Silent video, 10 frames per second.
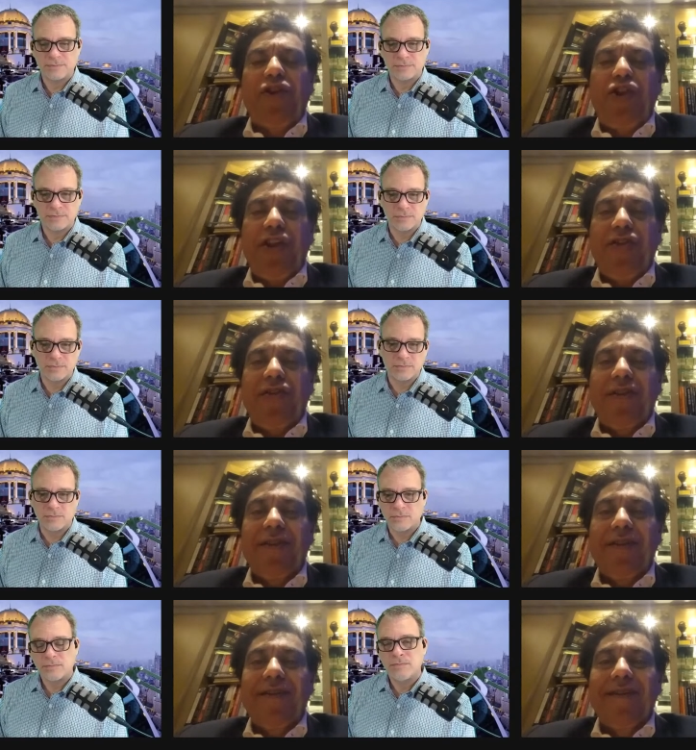
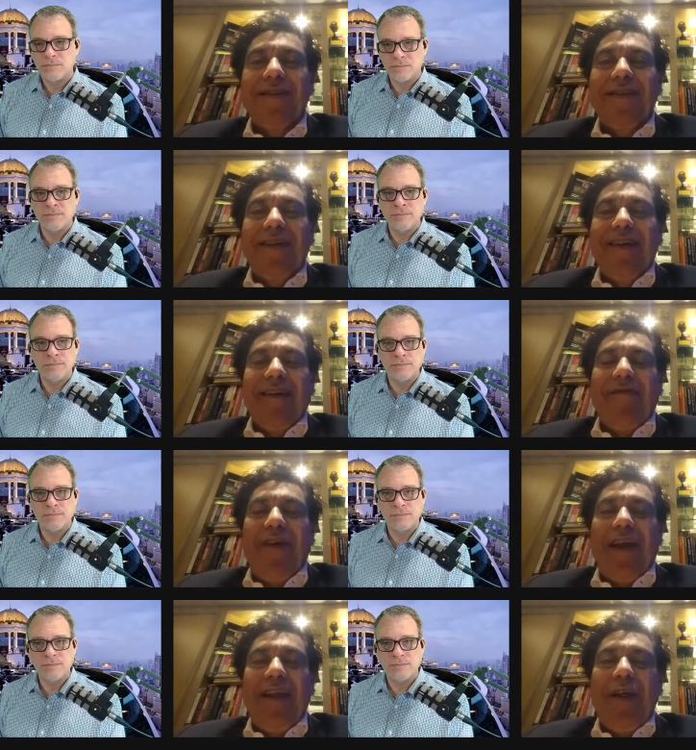Speaker 1: change. Mm-hmm.
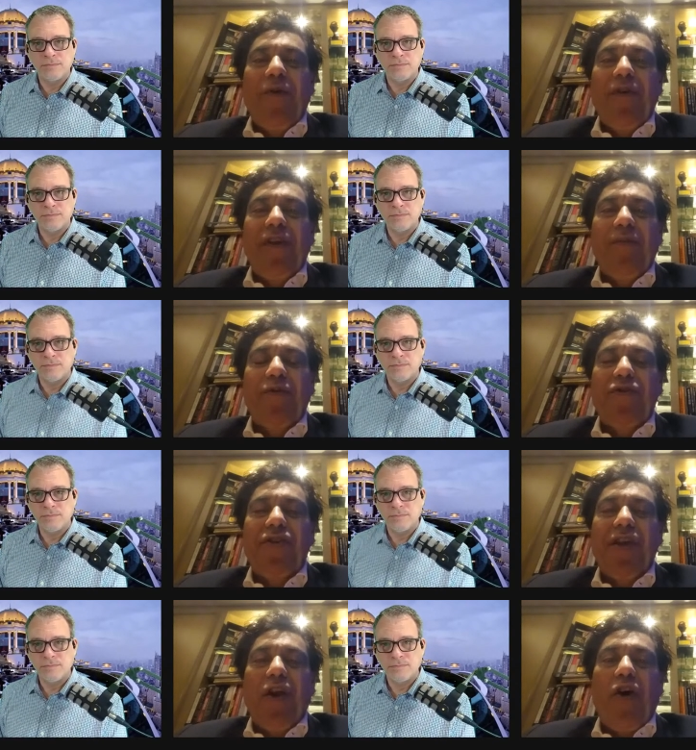When he was in
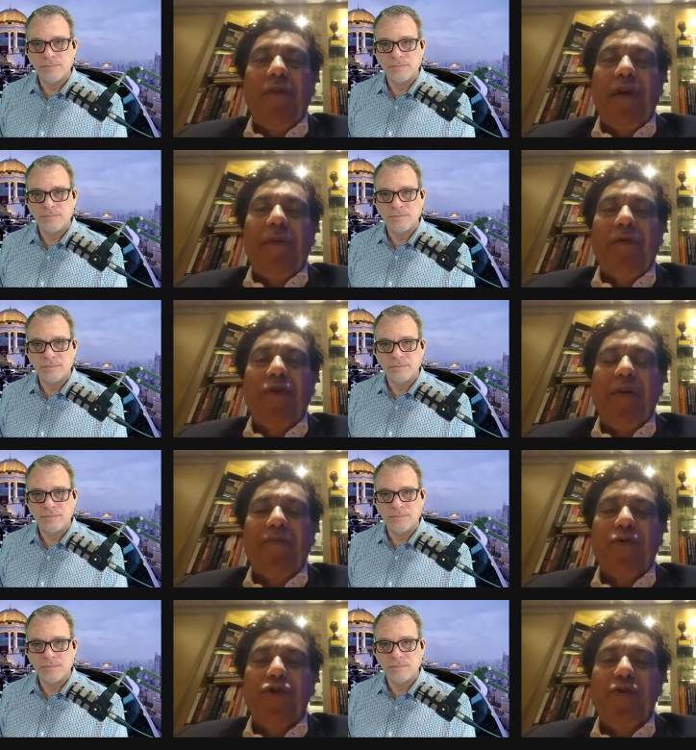position, how people would
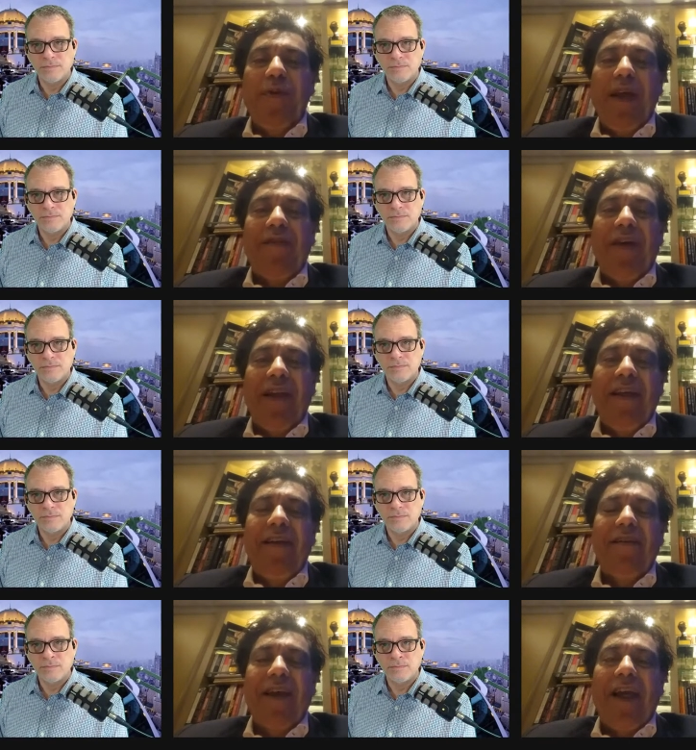approach me, and when
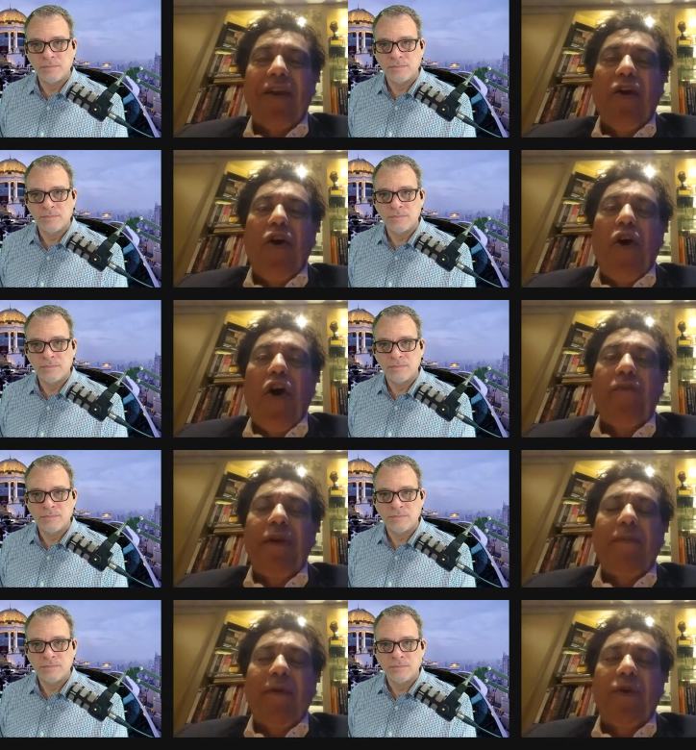he resigned, how
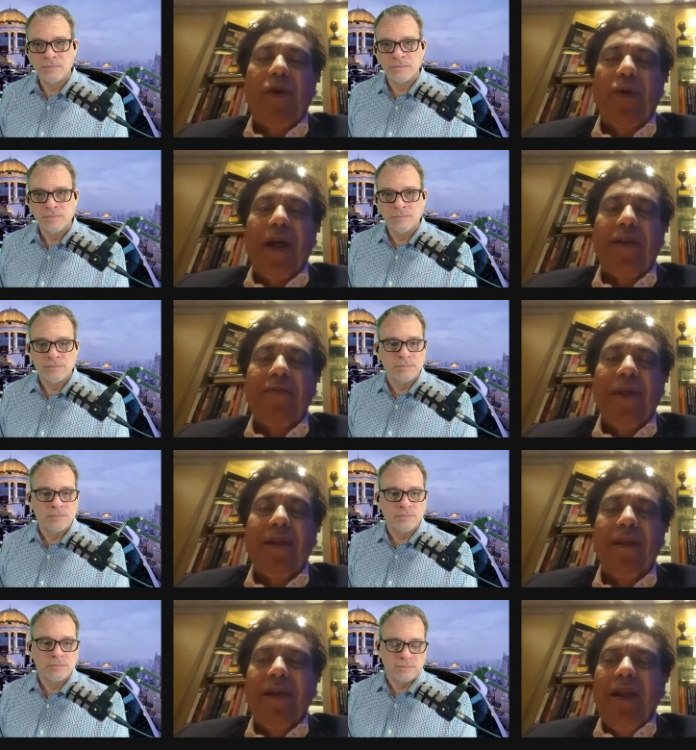people would look at
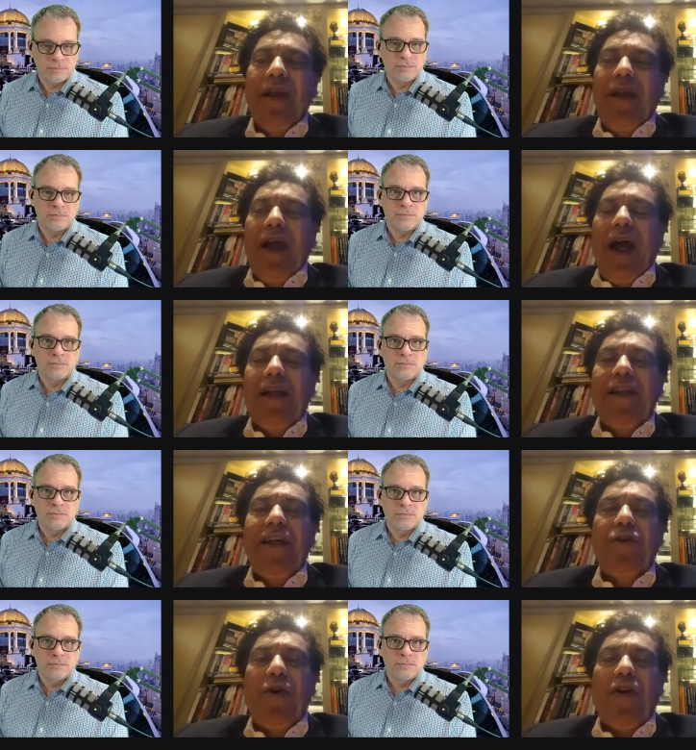me. And
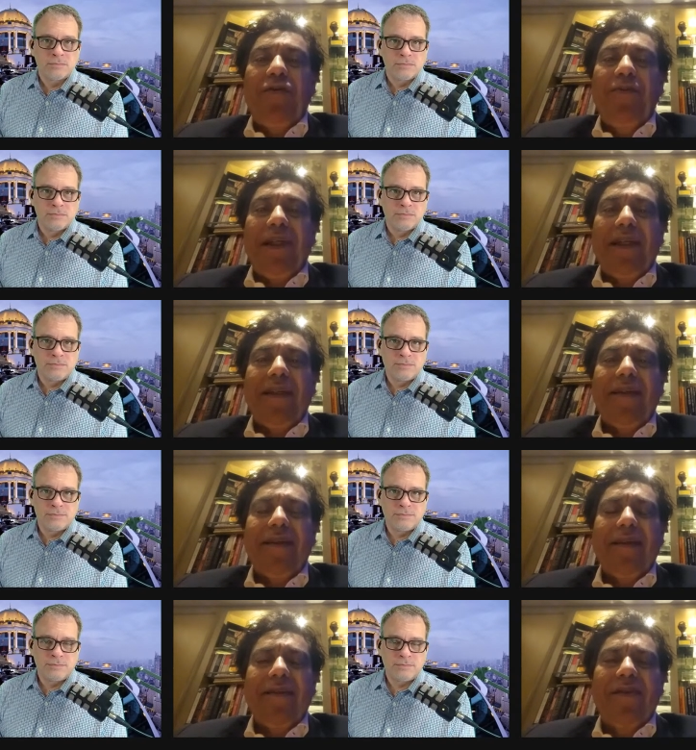that taught me
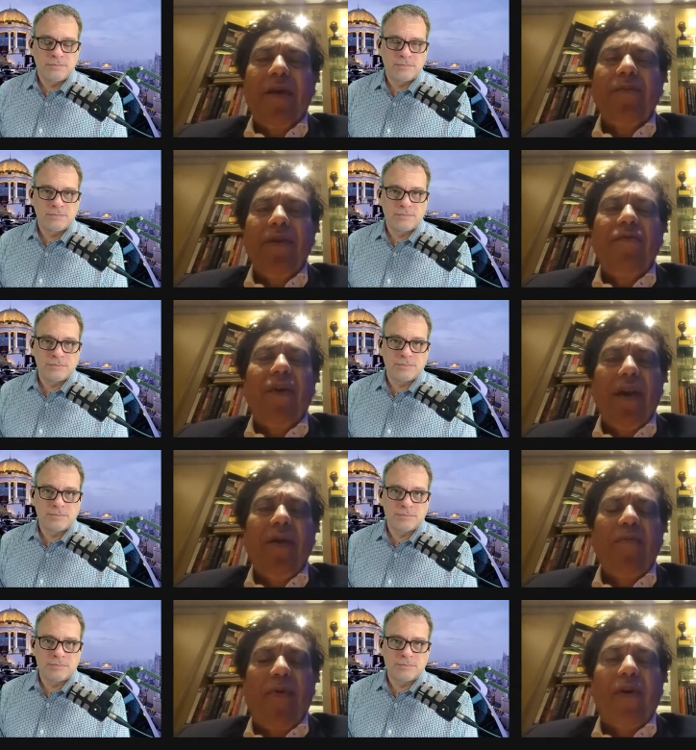something
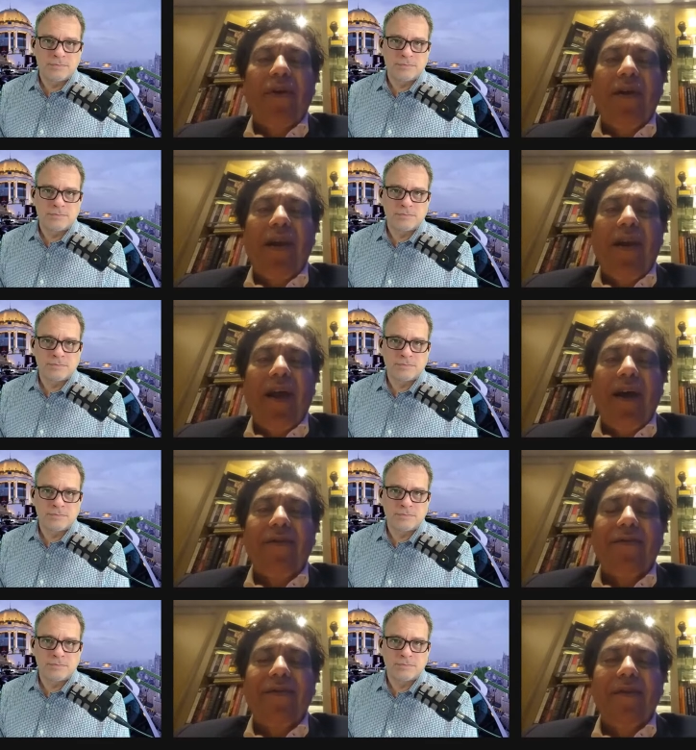very important in
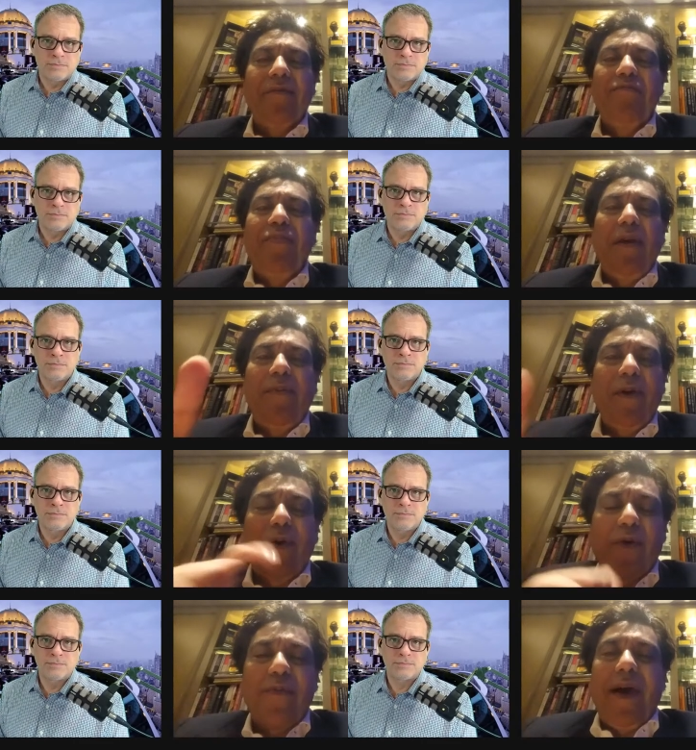life. Mm-hmm. People
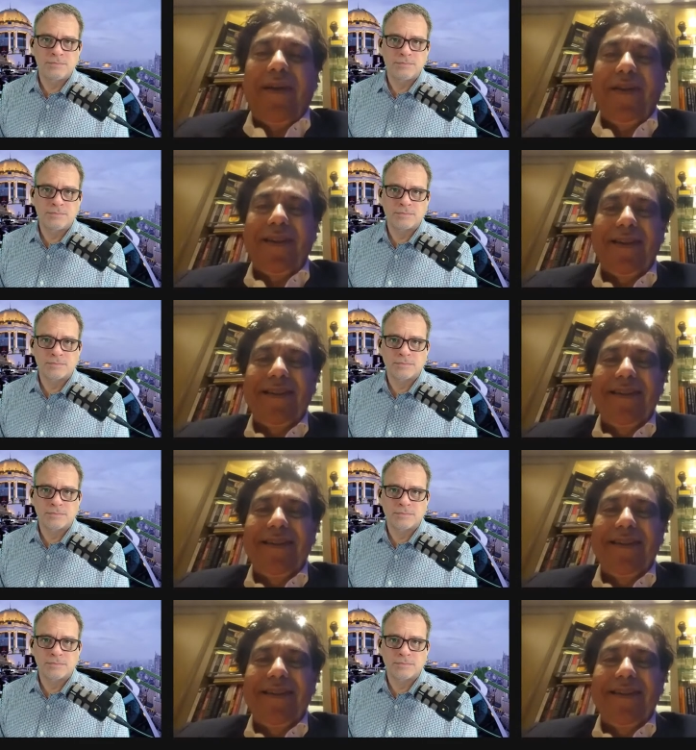don't matter.